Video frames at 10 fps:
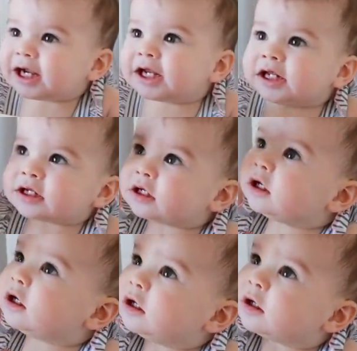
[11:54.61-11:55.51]
mom's
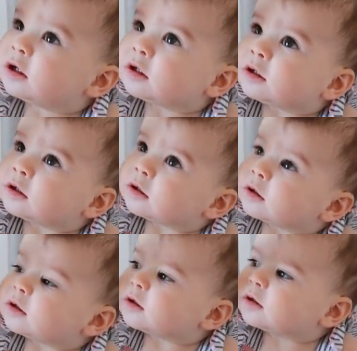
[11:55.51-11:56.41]
little laugh.
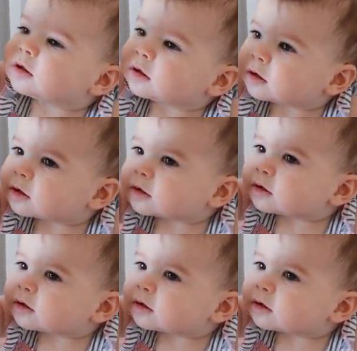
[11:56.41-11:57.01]
Ha.